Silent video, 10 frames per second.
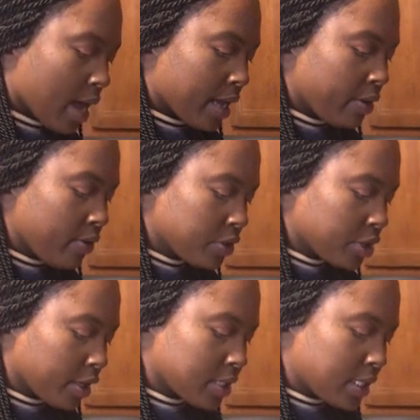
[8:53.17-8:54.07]
I know the
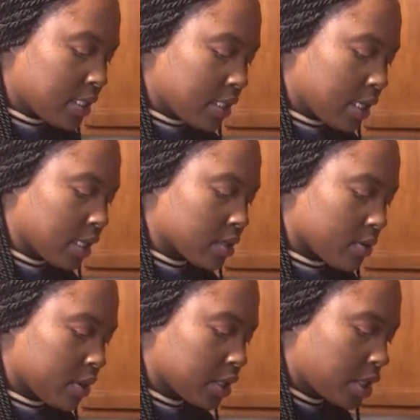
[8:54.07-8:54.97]
jerk seasoning is
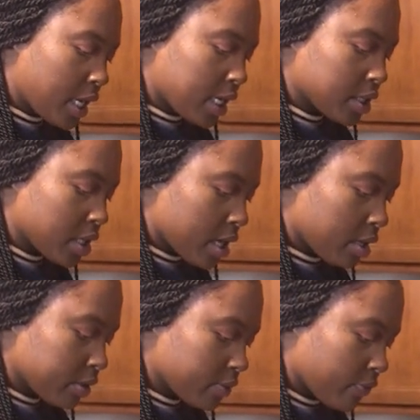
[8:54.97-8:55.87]
going to change
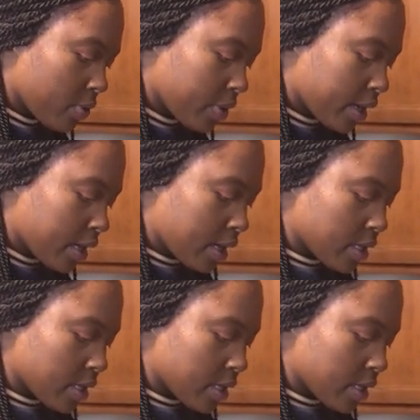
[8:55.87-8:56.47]
colors for it,